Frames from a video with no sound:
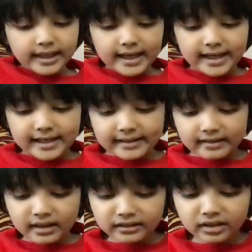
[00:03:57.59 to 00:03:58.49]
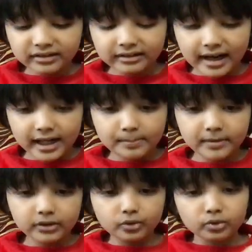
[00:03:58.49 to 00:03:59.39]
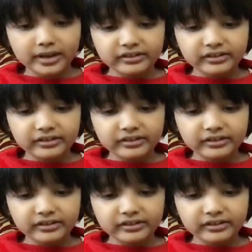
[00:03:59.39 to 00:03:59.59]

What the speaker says: Another type is known as a